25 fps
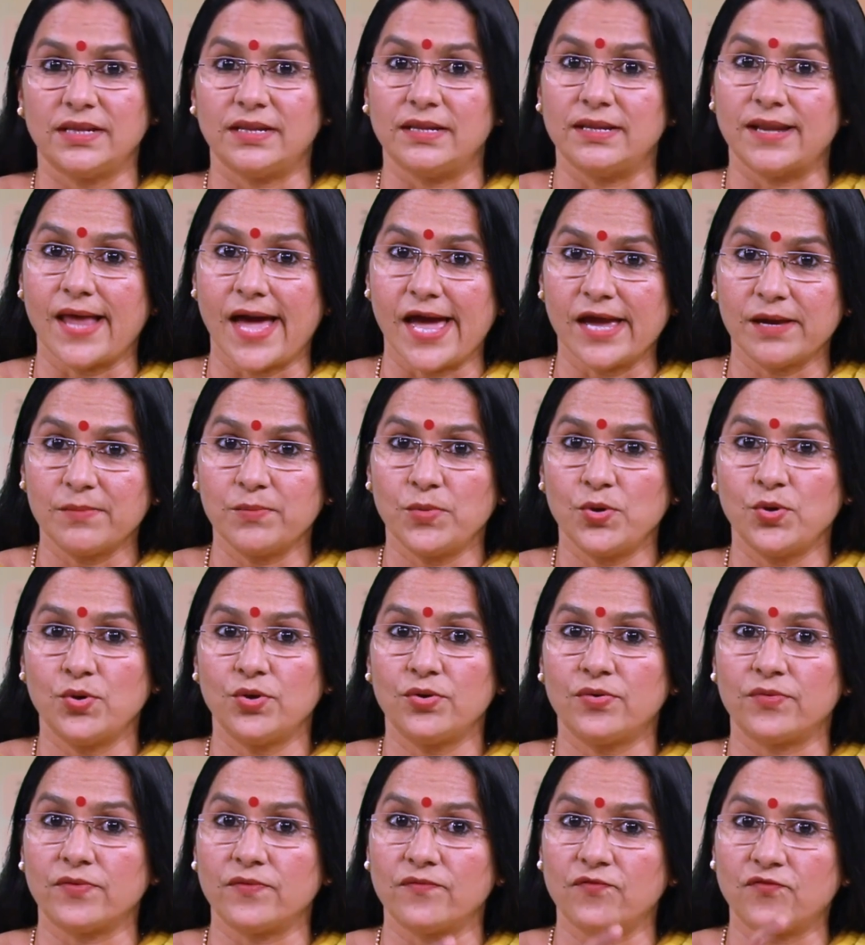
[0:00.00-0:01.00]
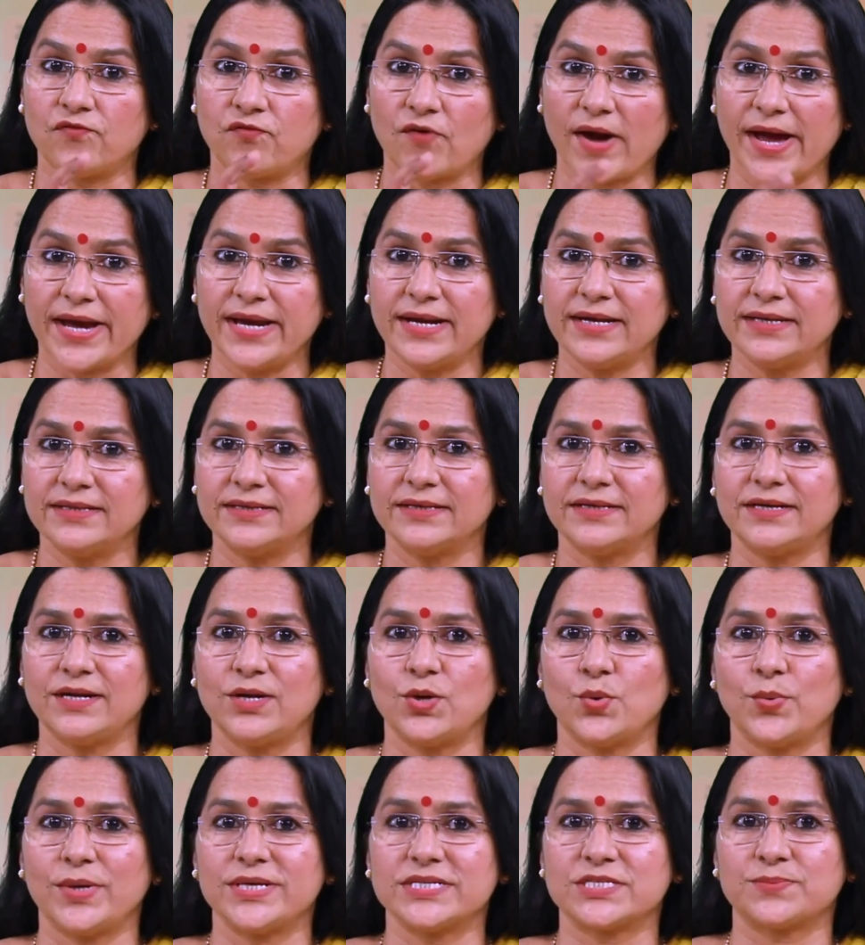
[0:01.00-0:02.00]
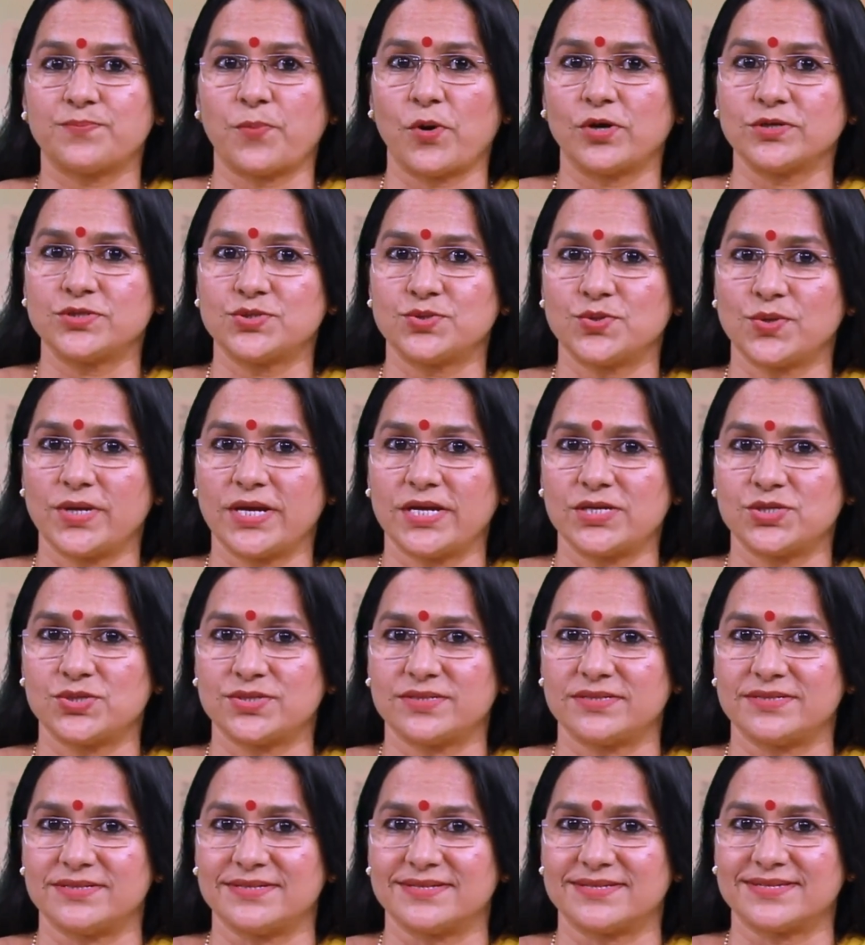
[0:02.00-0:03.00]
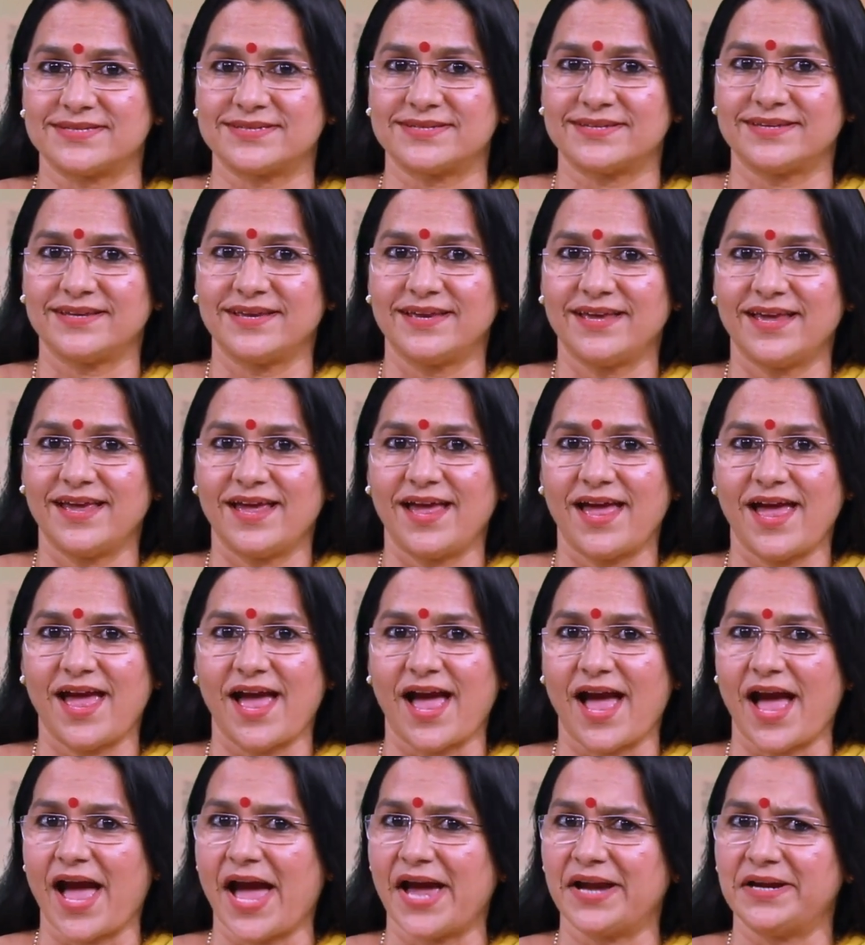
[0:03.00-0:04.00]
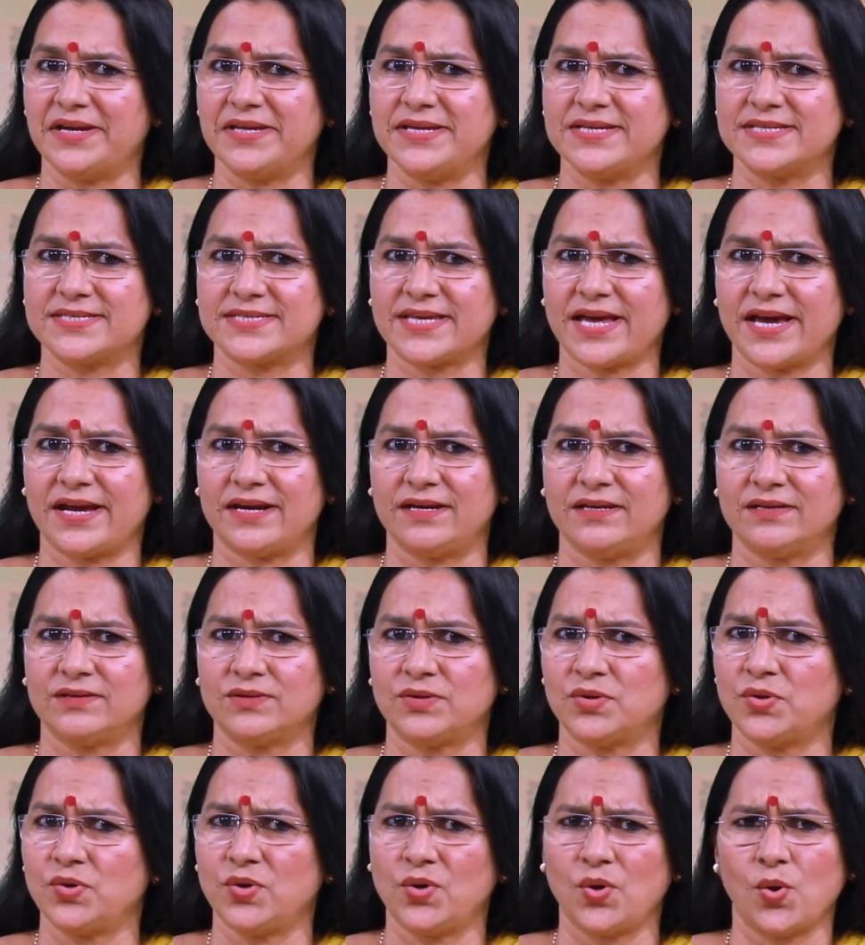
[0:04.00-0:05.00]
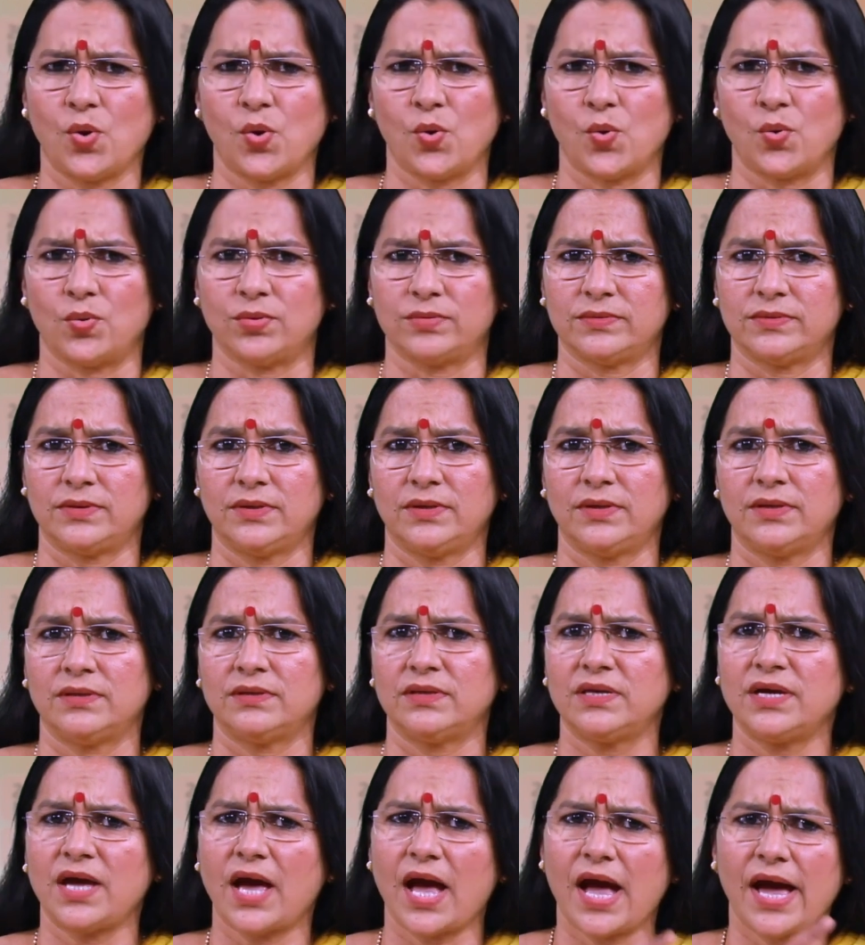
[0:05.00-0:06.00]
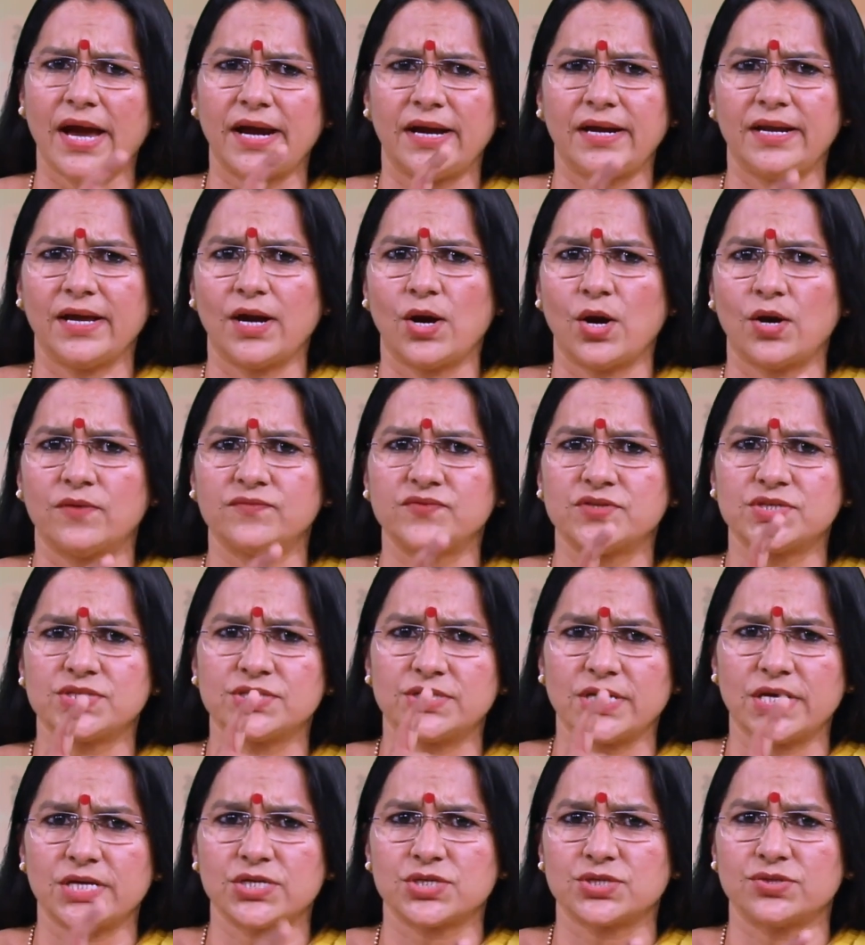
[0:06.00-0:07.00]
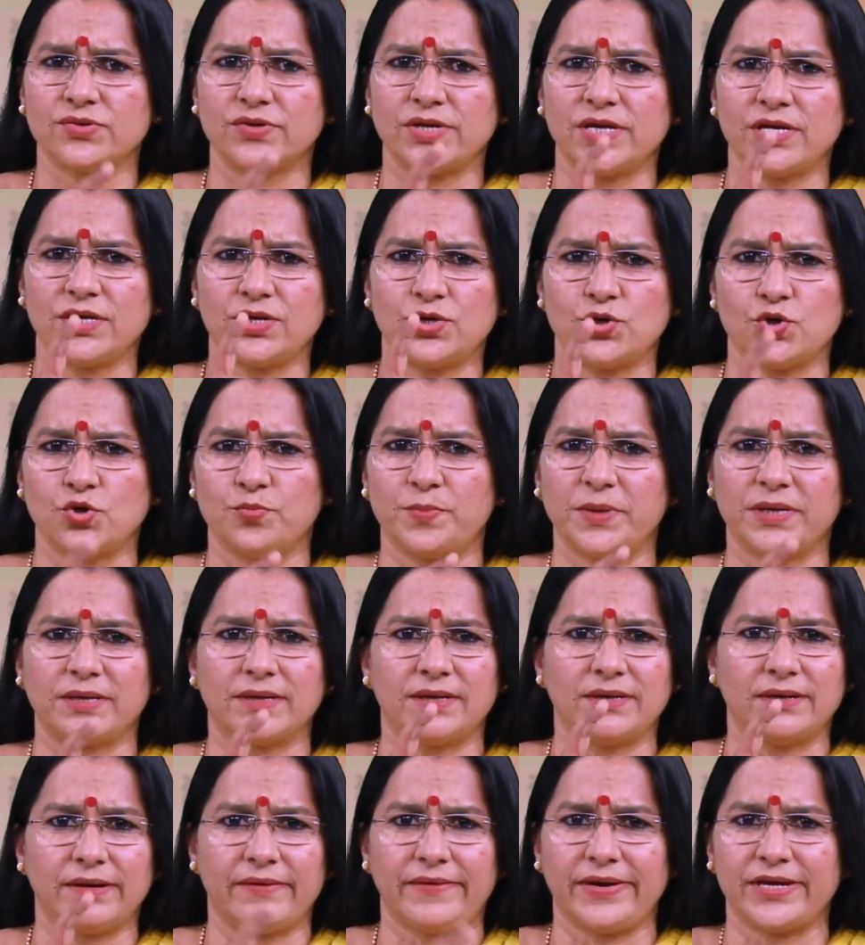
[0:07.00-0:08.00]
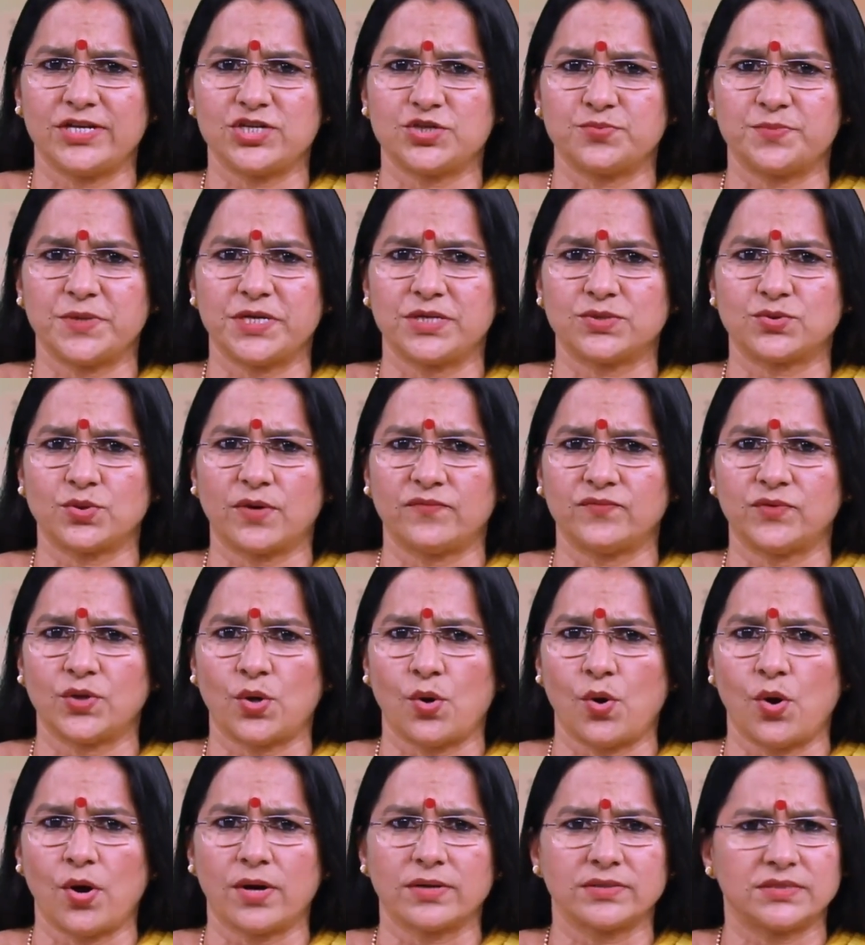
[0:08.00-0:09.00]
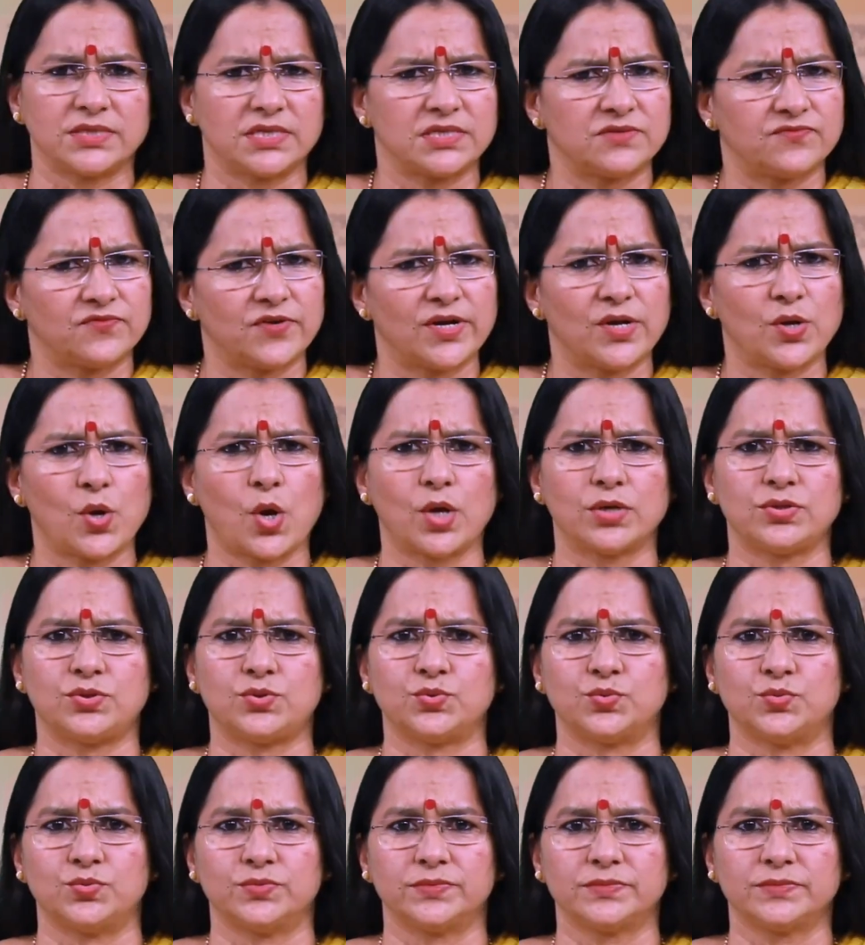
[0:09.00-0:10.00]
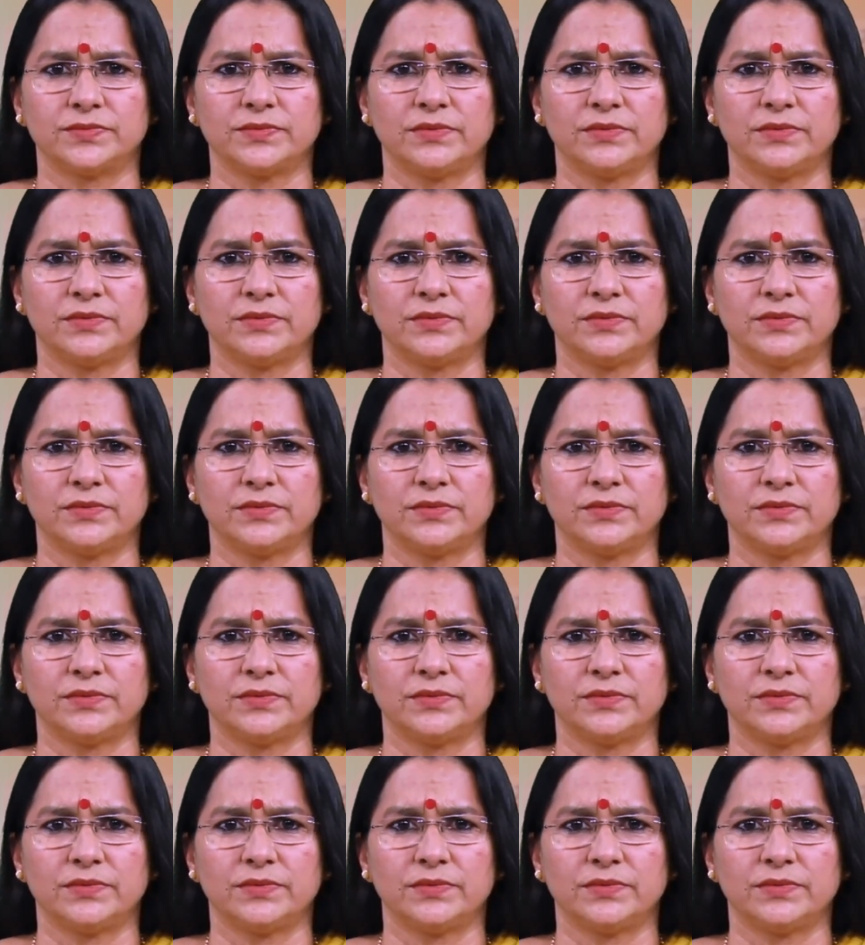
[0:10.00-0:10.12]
Langmuir refined the Lewis postulations and he said, no, the idea of stationary cubical arrangement of the octet will not do,